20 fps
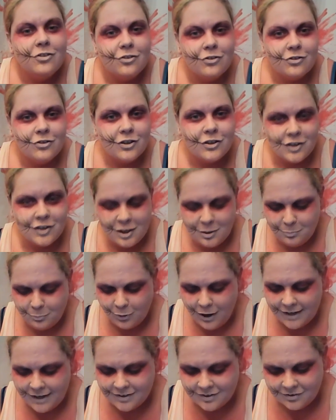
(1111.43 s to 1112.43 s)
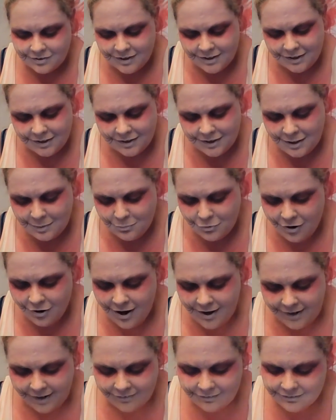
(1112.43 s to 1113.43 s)
Just keep practicing and keep
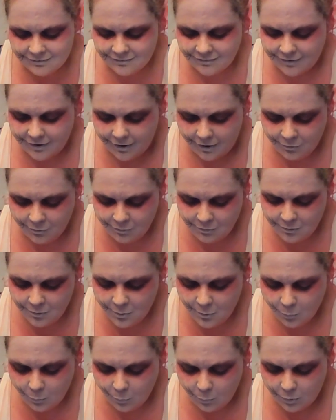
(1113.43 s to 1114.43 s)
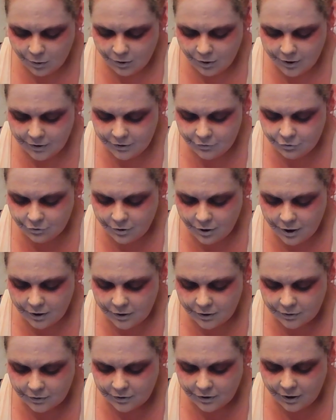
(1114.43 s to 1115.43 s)
trying. Now, while I try
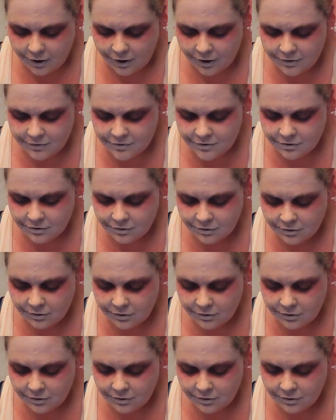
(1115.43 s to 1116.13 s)
and get